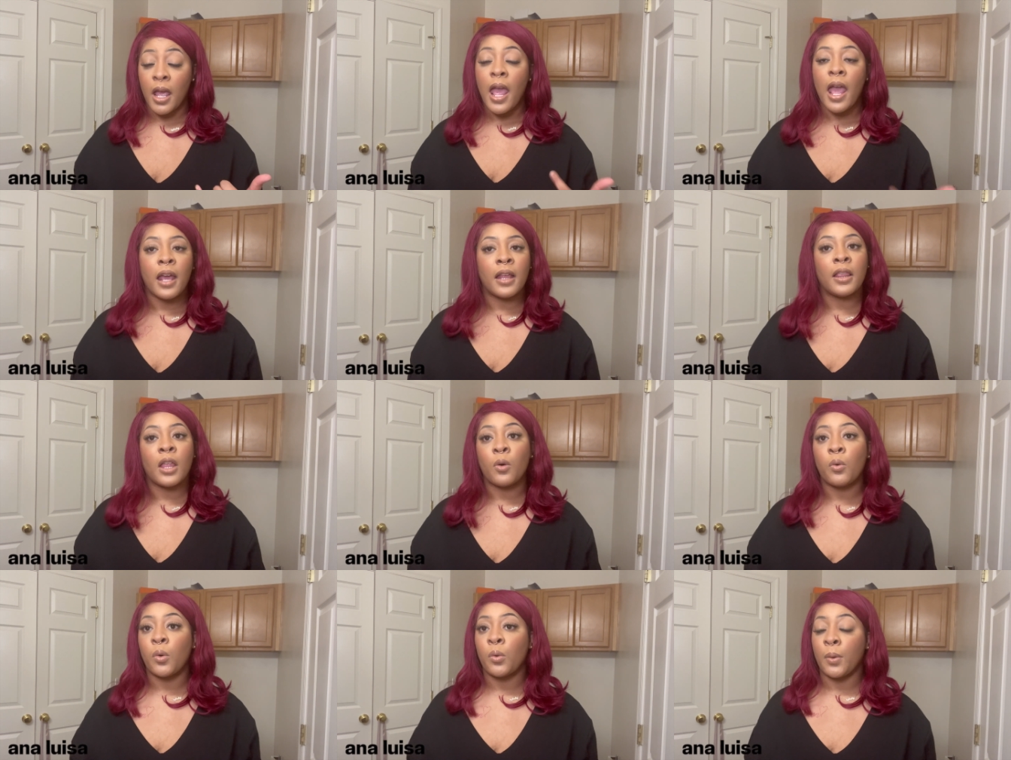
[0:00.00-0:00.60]
and they
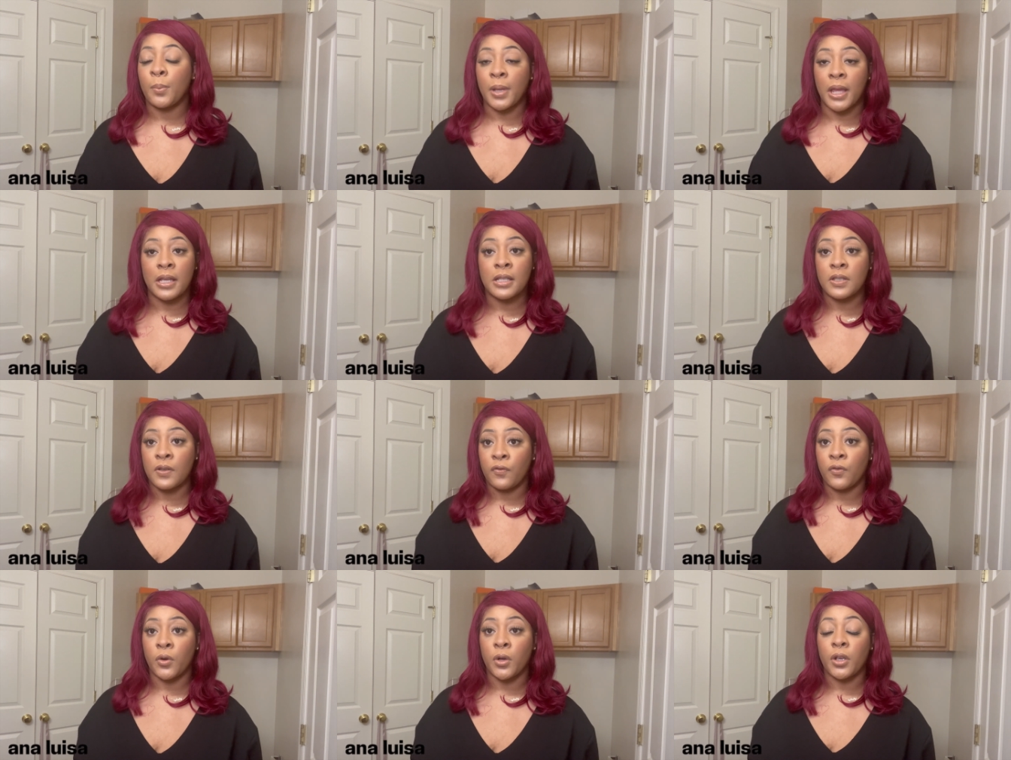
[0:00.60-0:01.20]
will replace
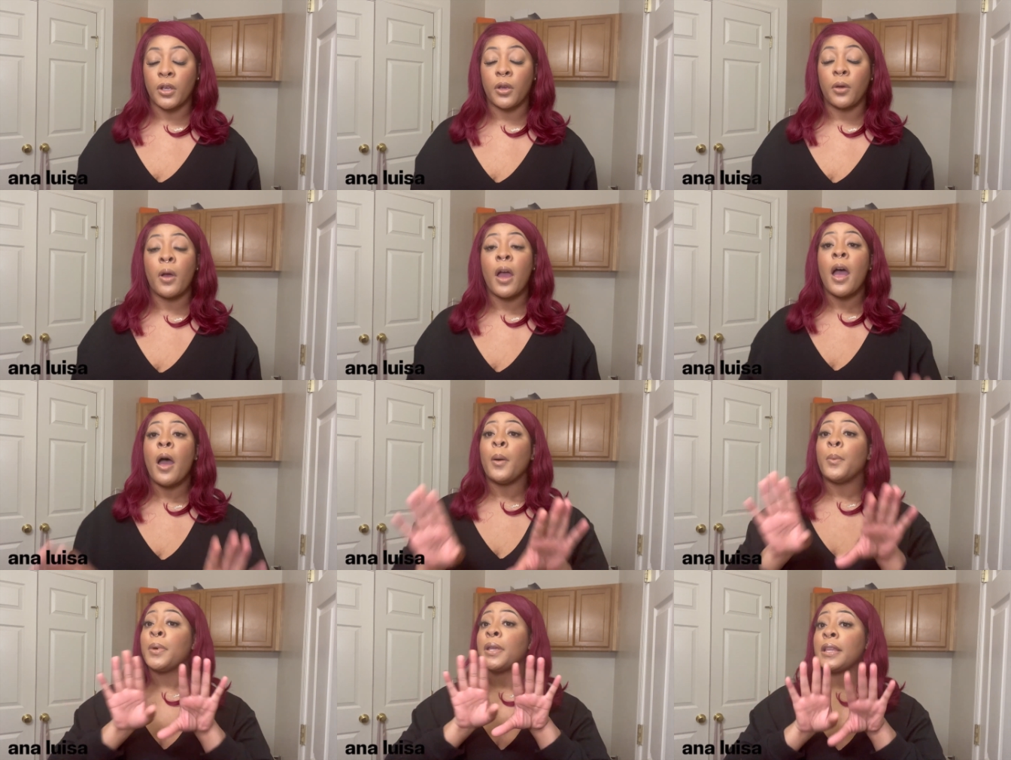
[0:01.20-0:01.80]
it for you.
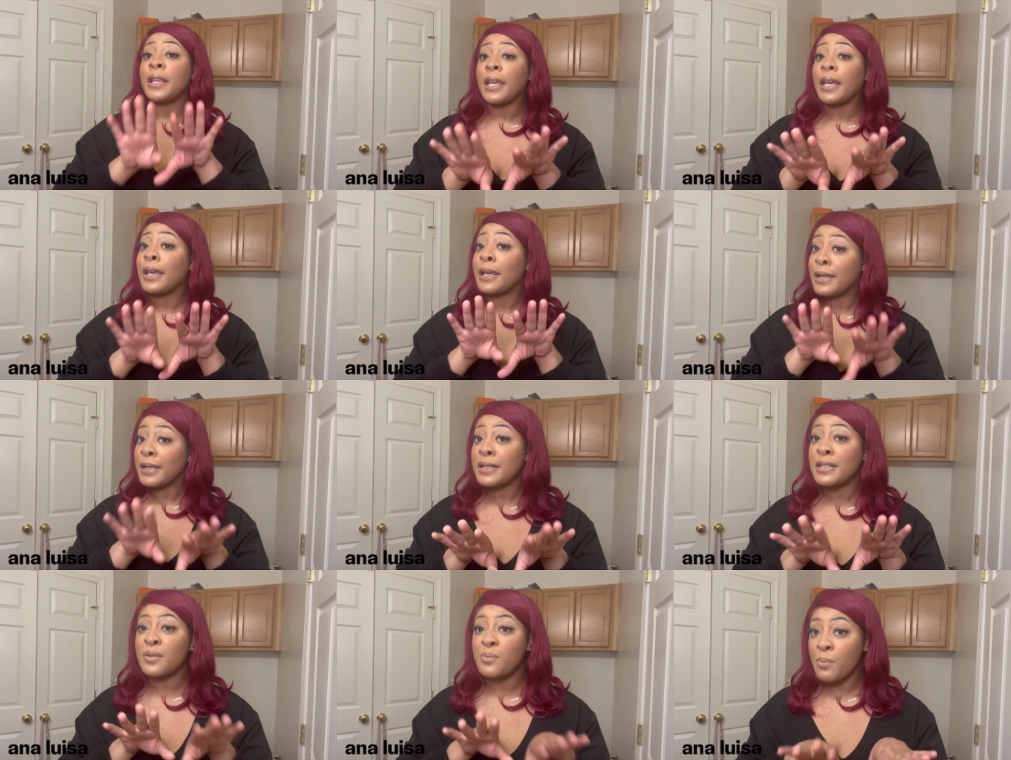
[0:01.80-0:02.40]
But it
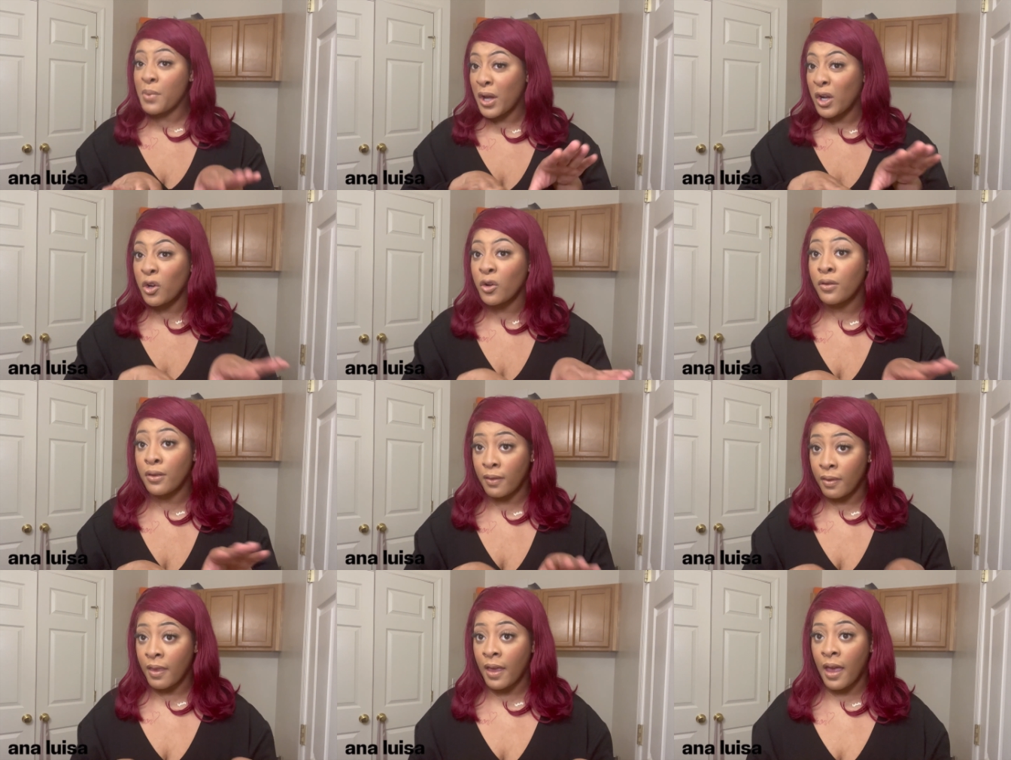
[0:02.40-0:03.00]
gets better
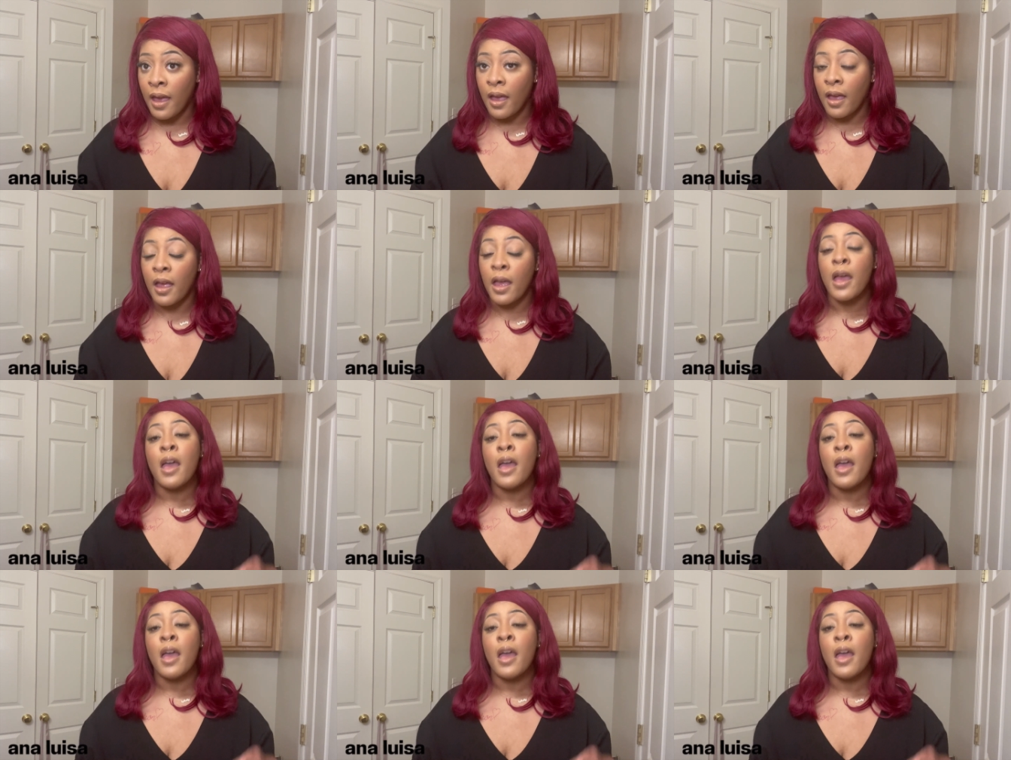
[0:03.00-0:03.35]
than that.